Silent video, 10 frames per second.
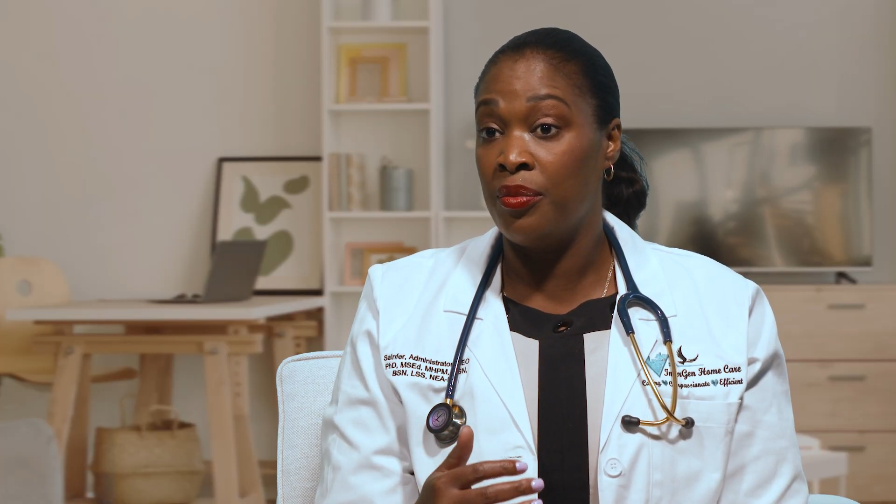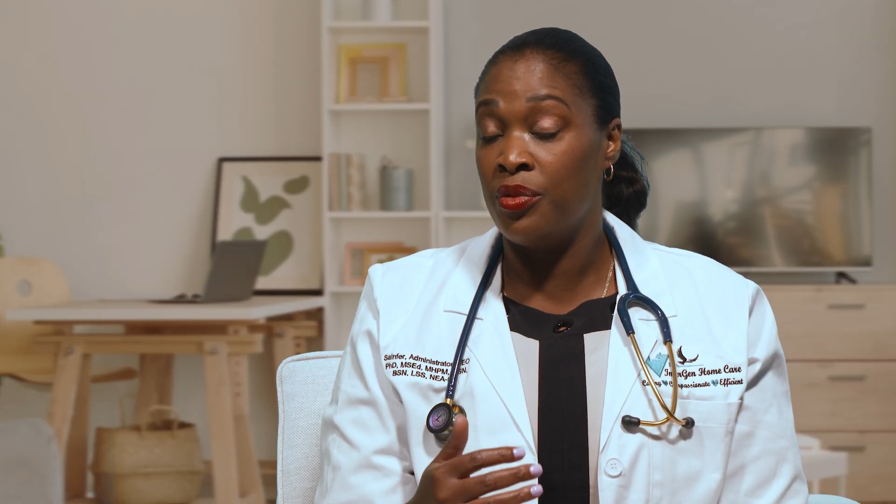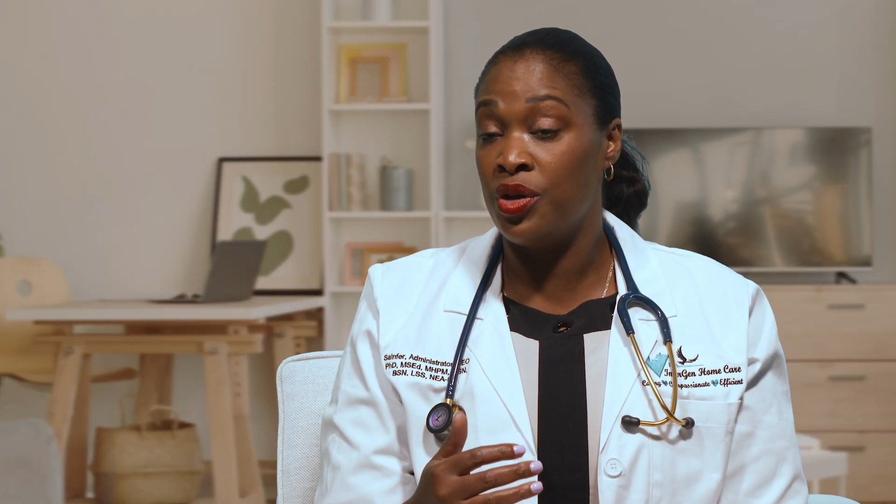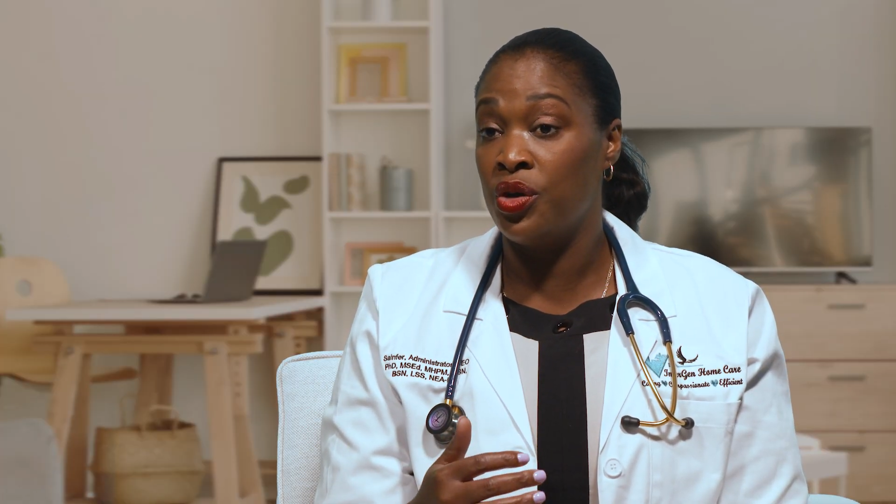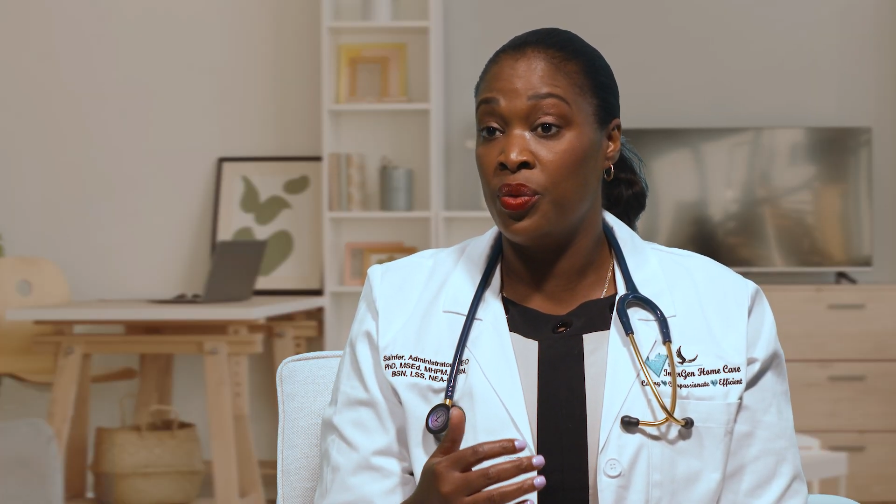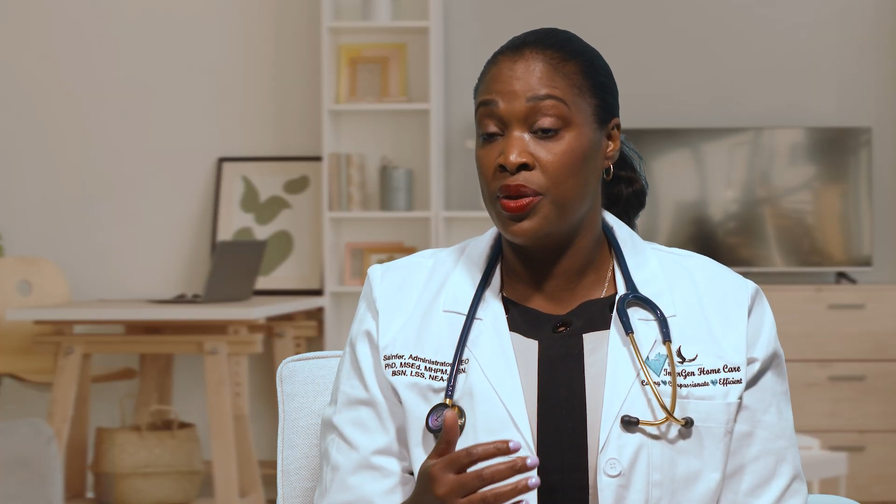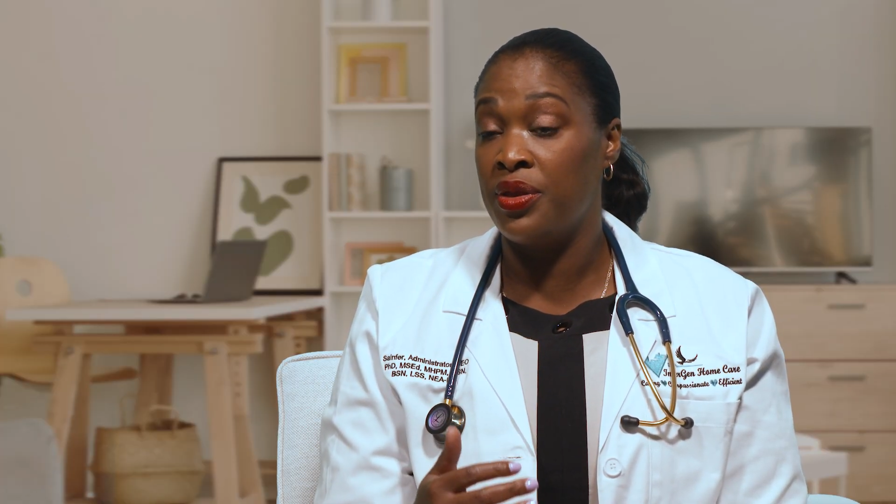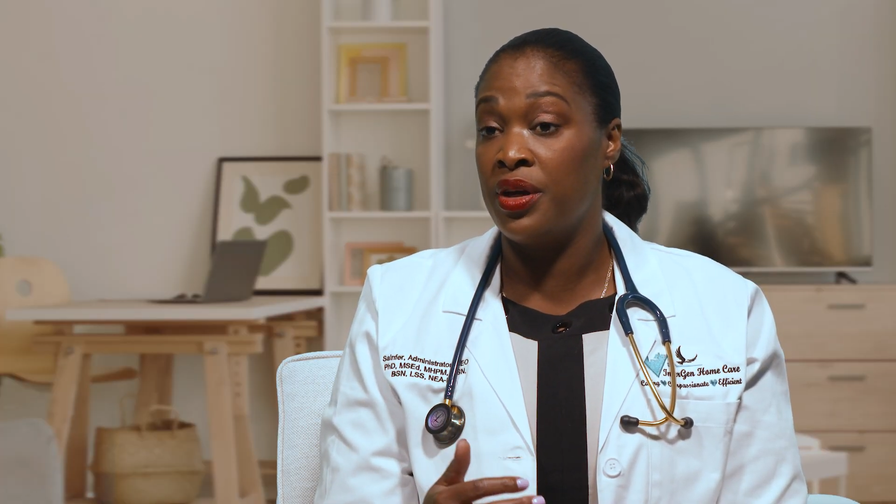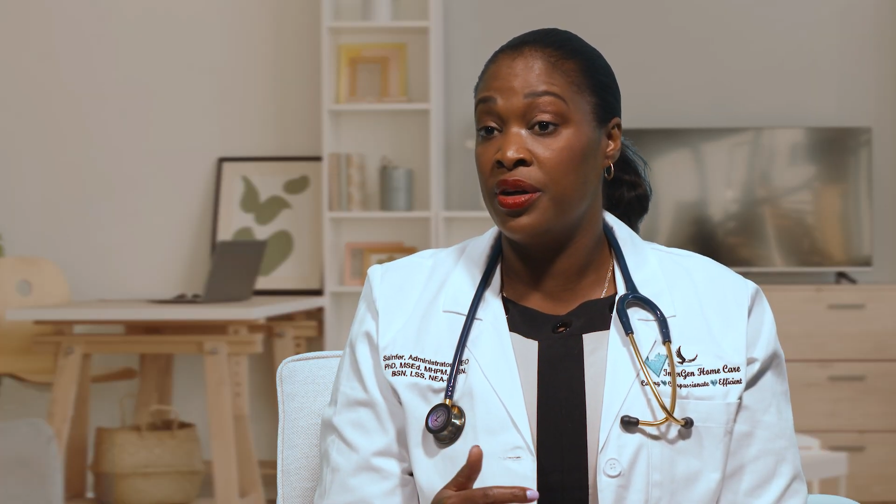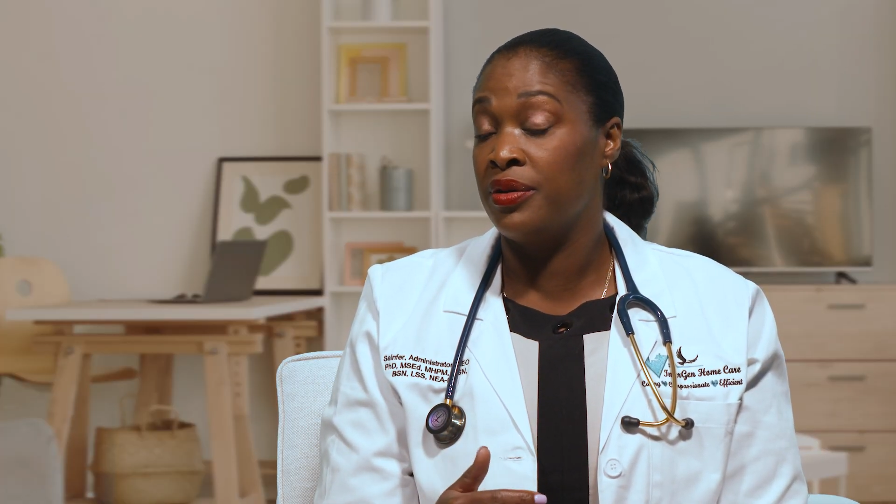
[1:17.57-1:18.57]
with
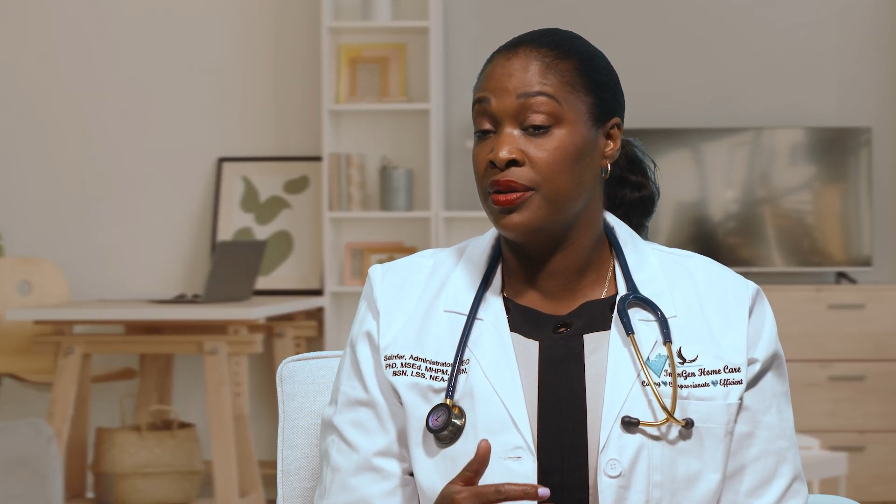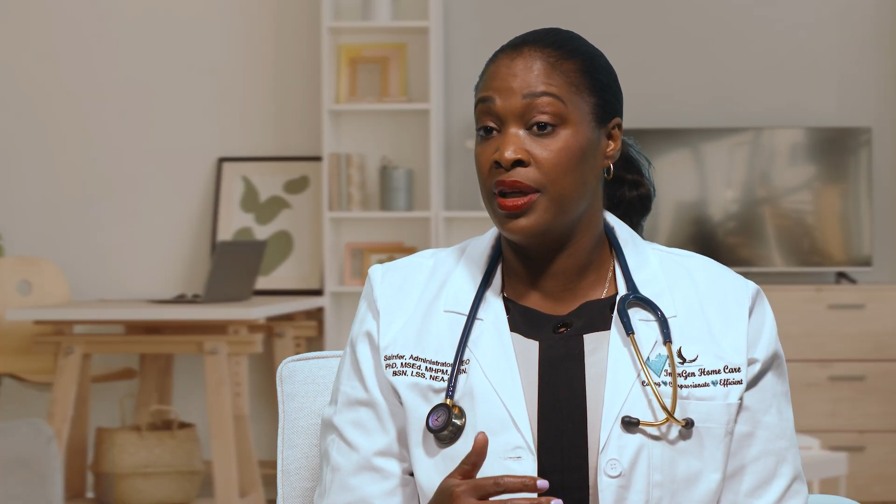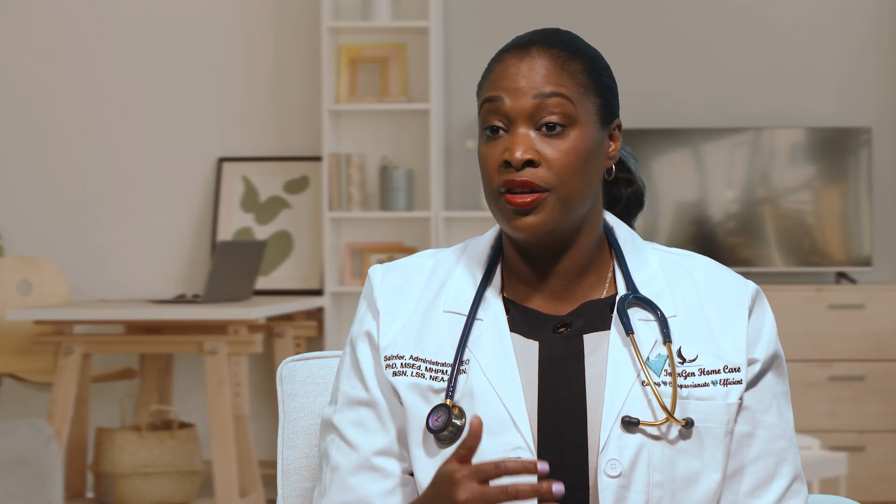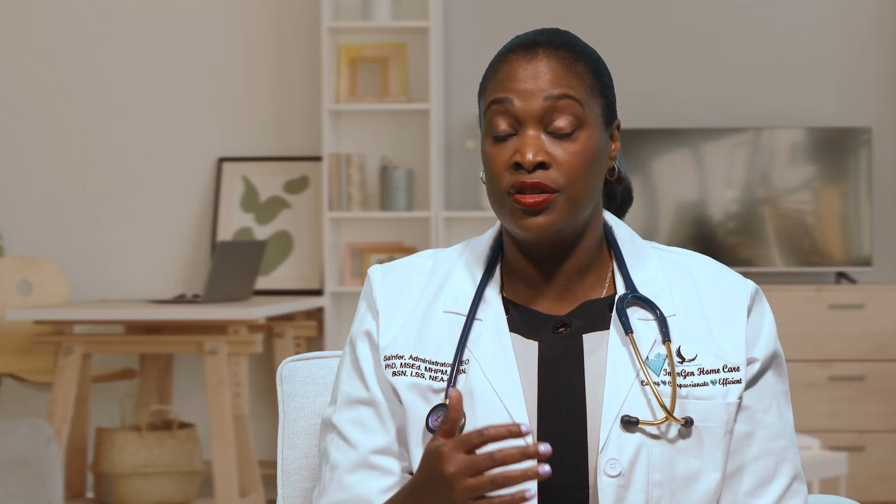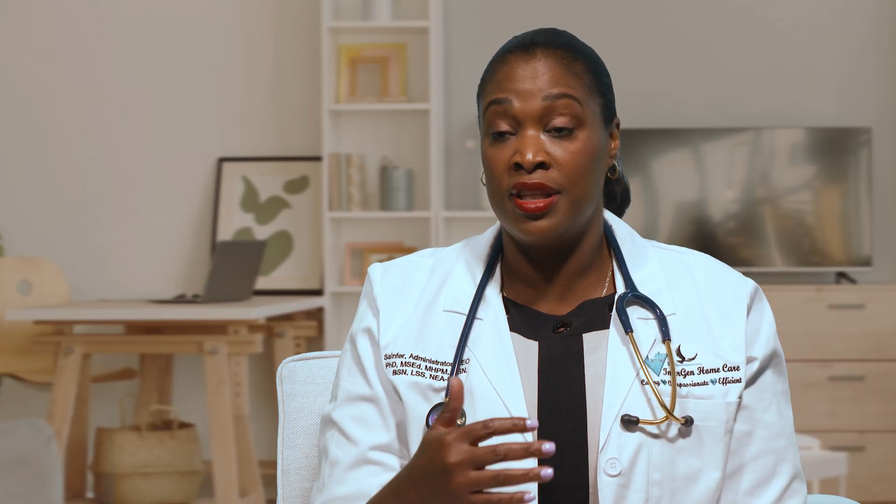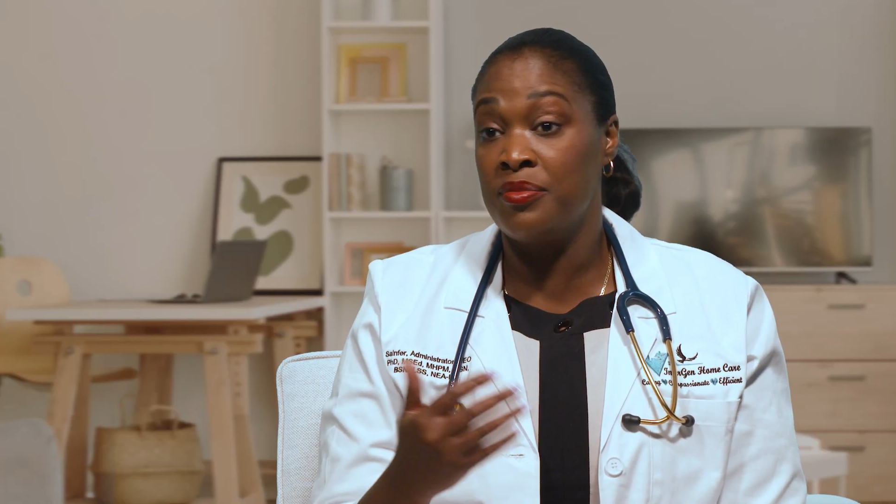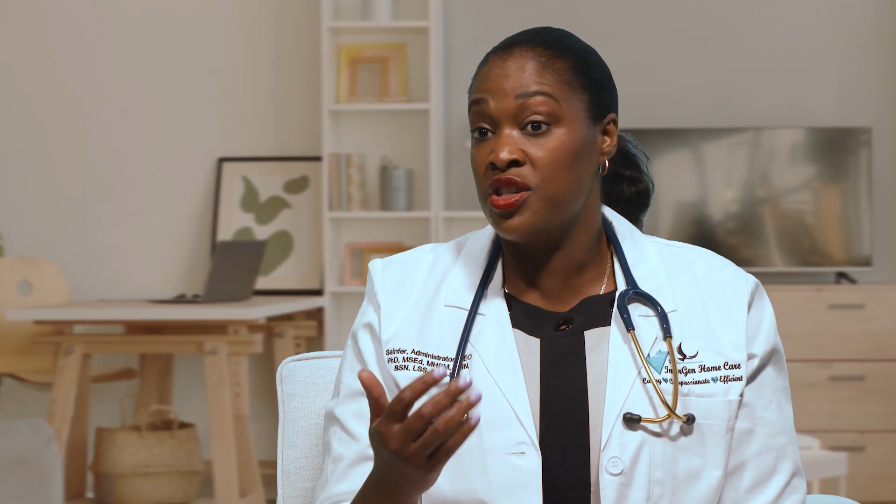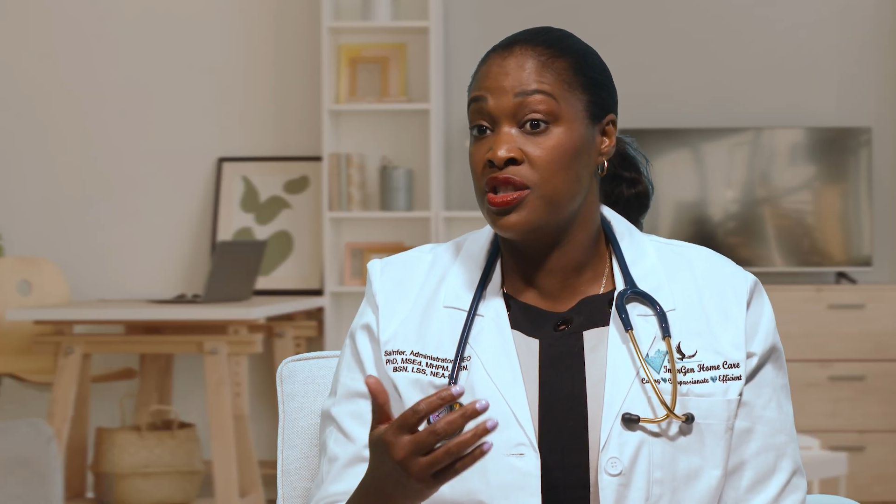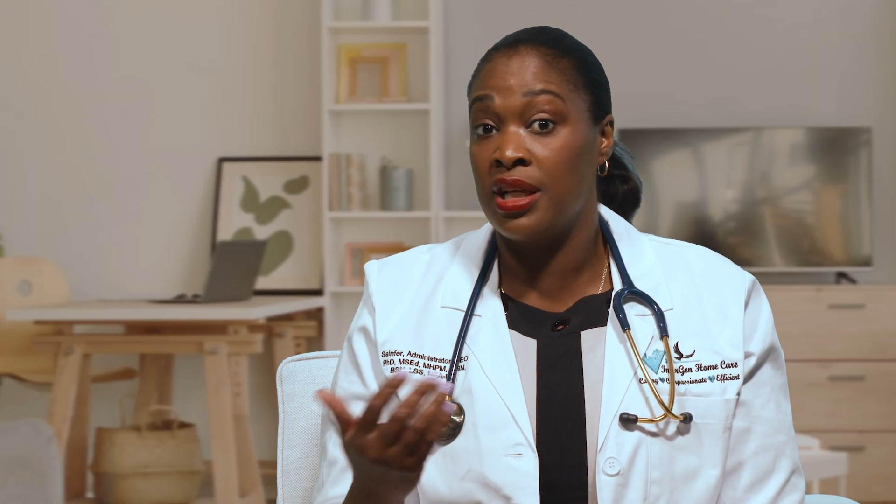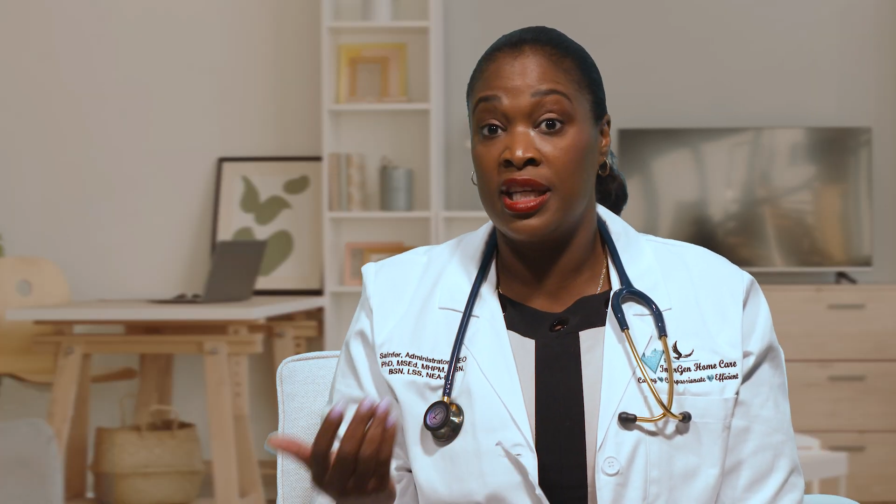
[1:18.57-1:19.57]
them just not